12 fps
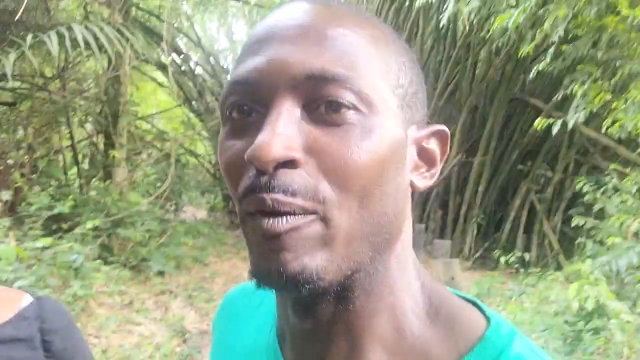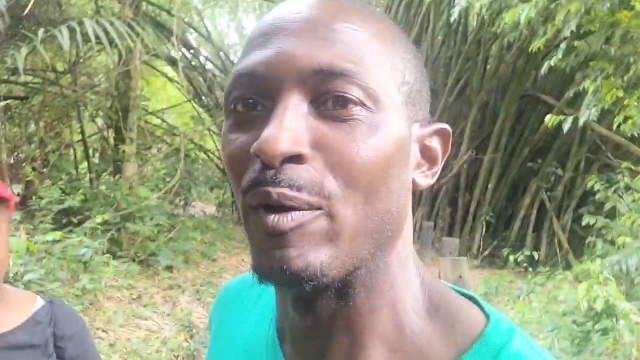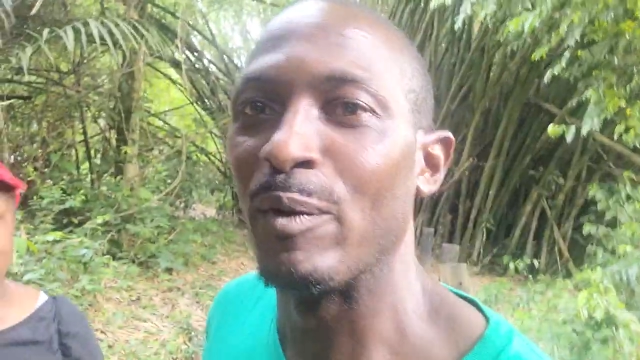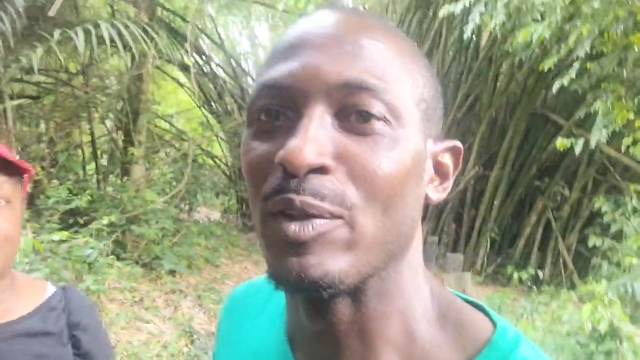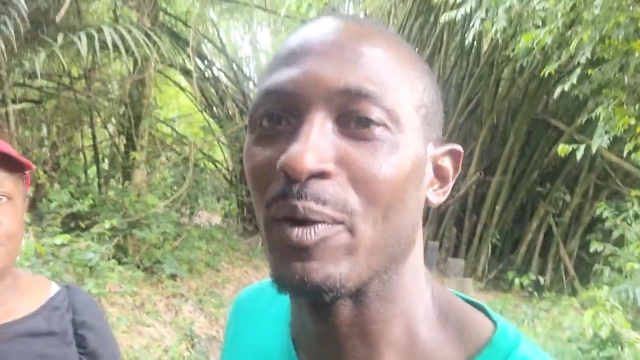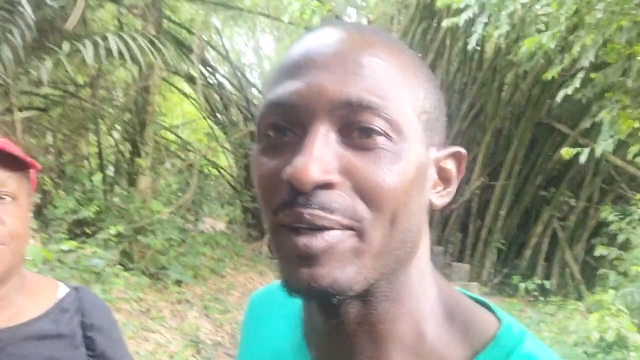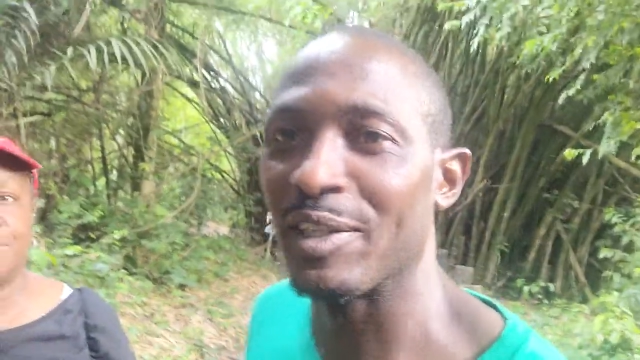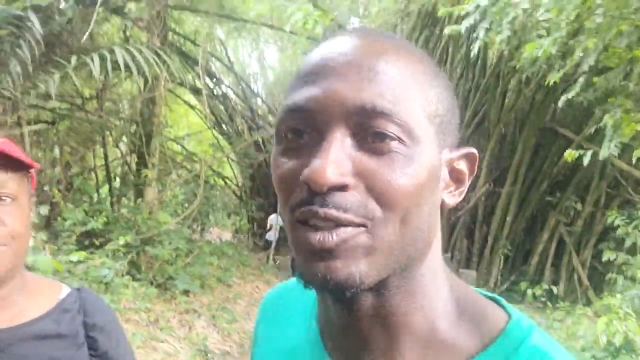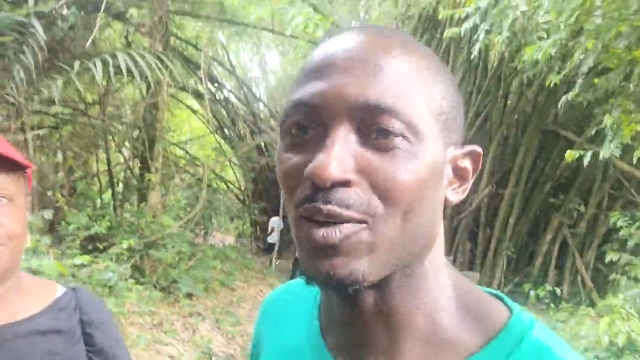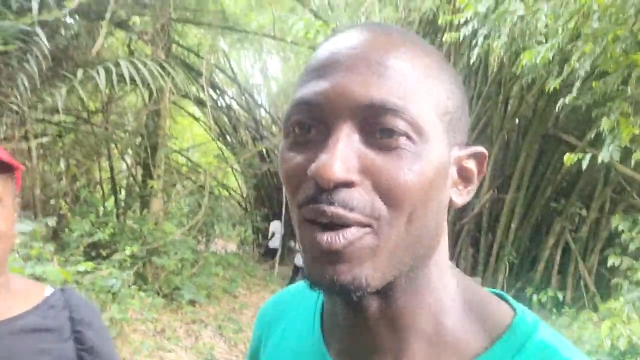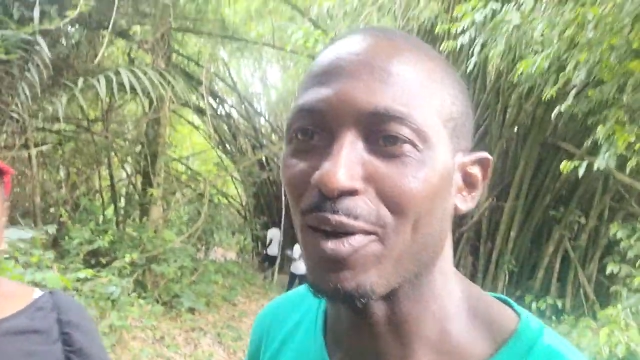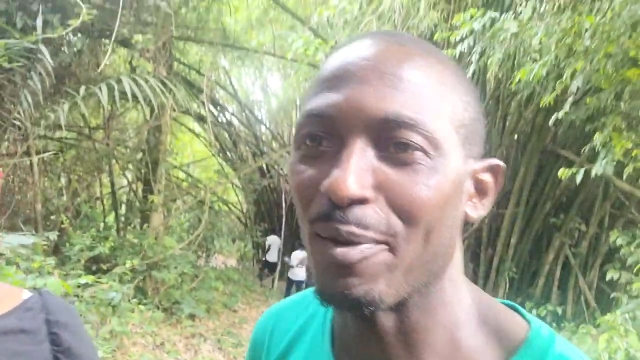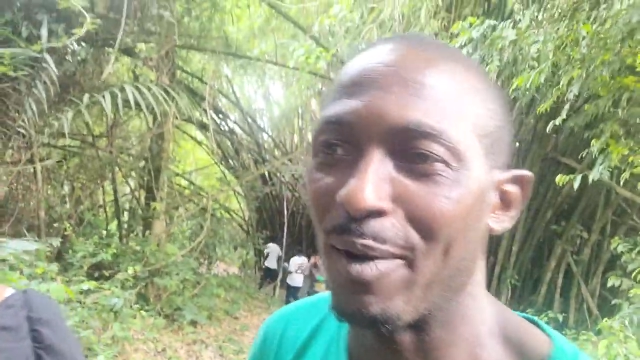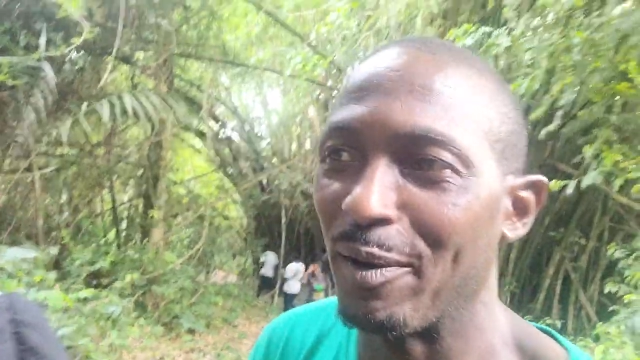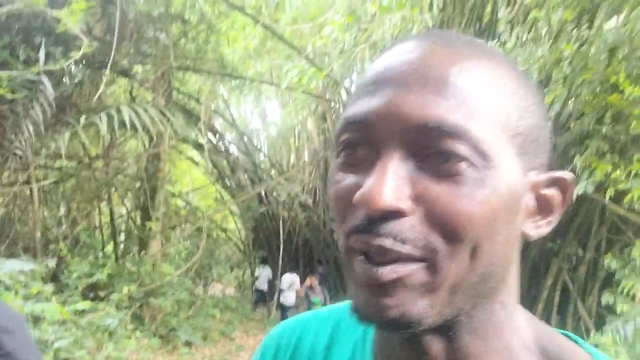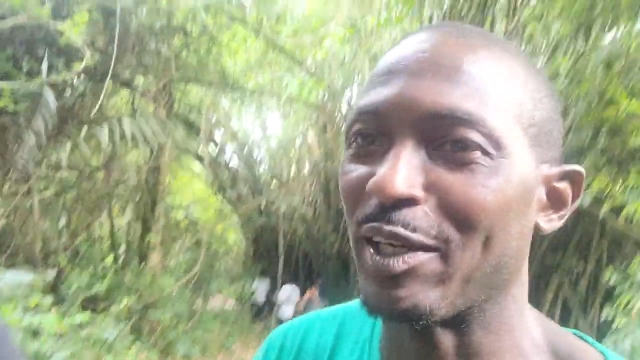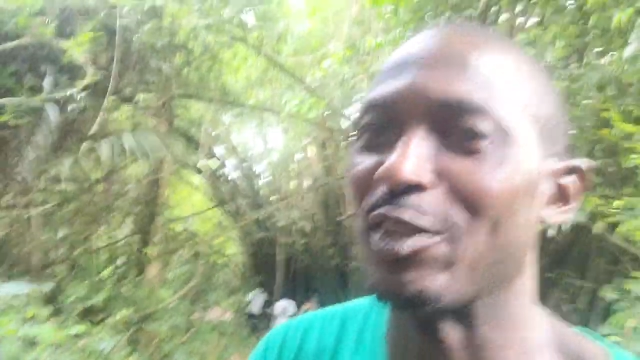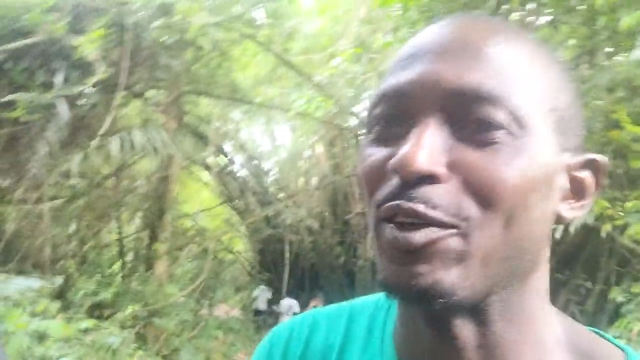We're, we're doing it strong. Come on,
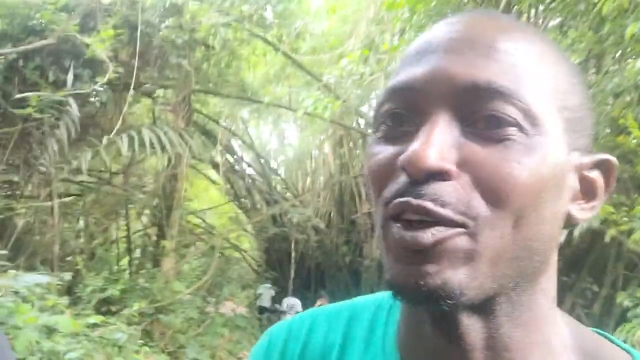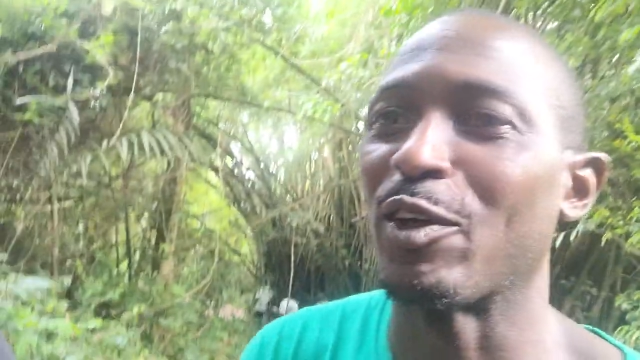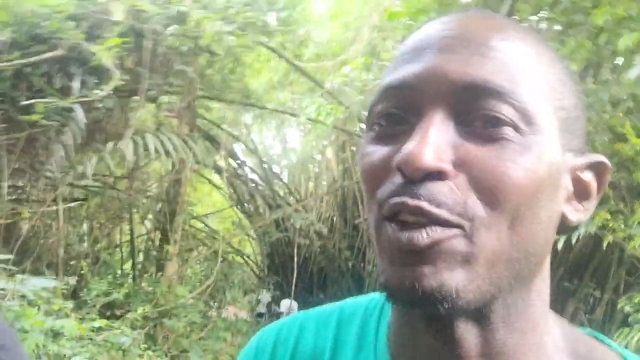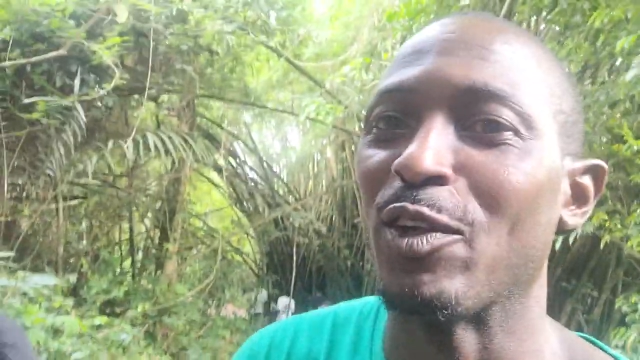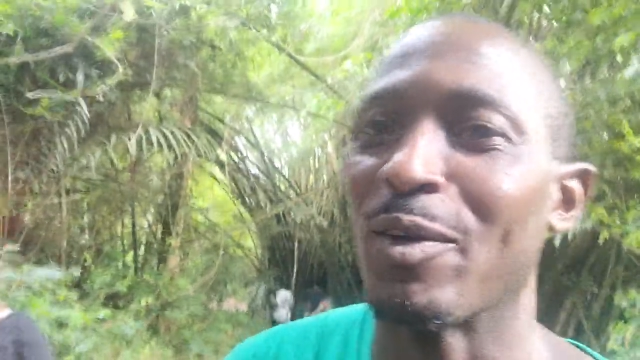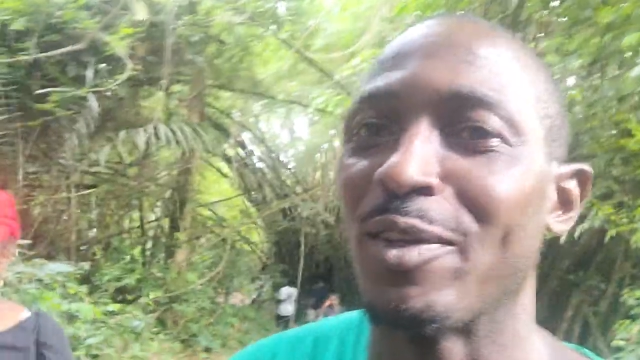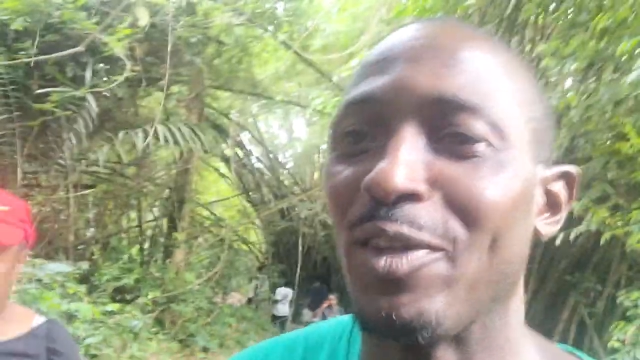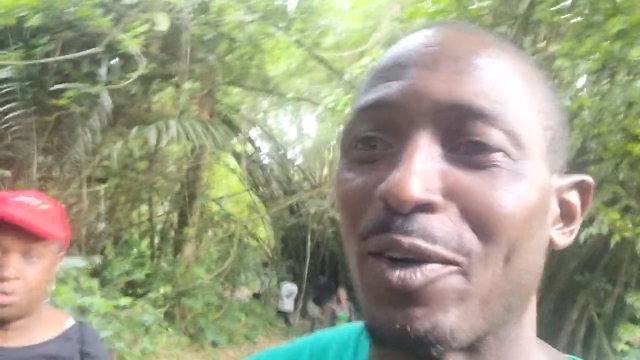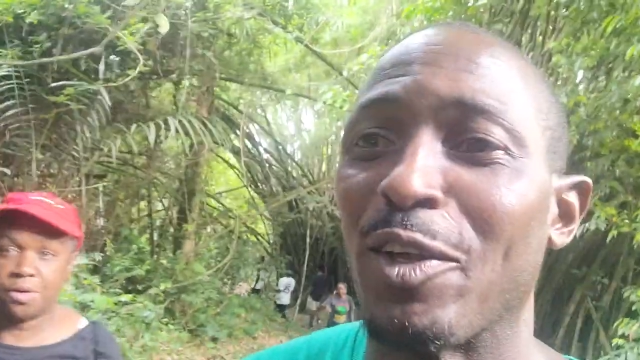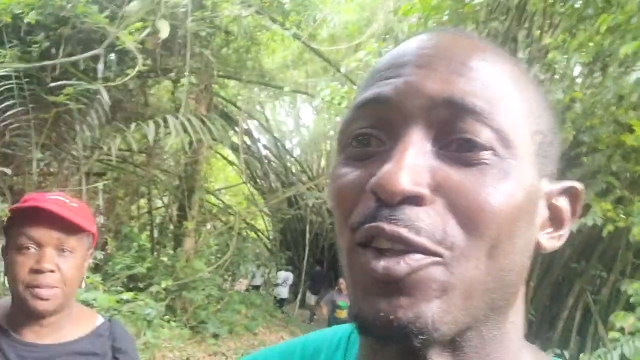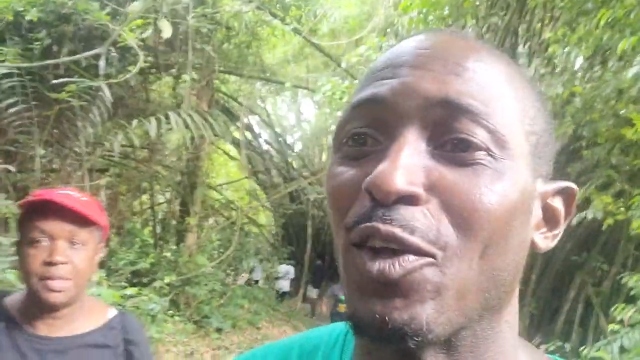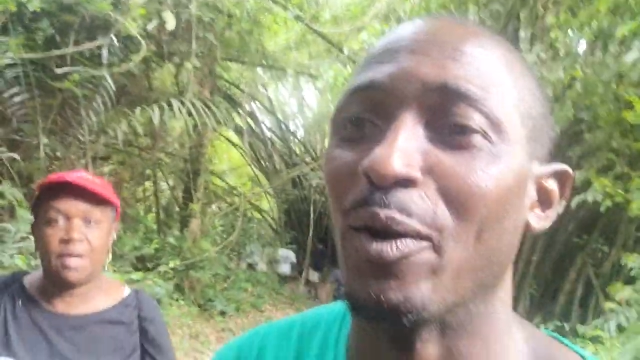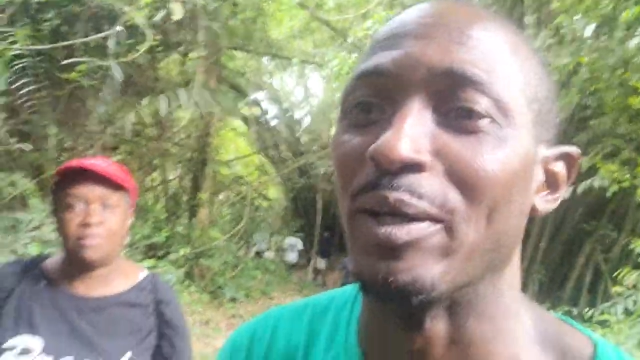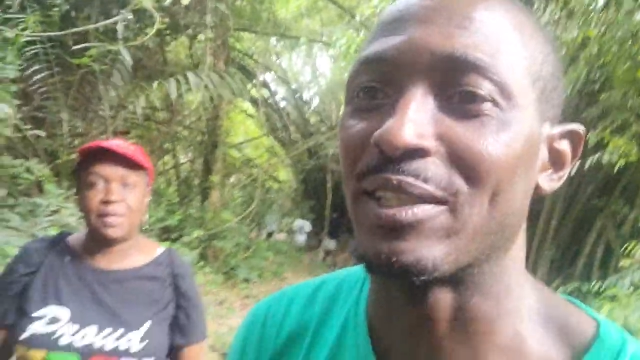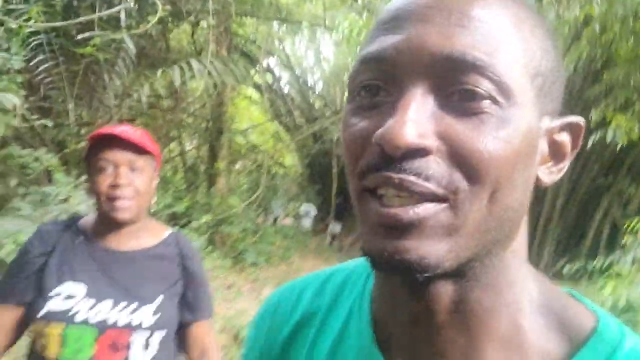we can. You can do. You Journey can do it.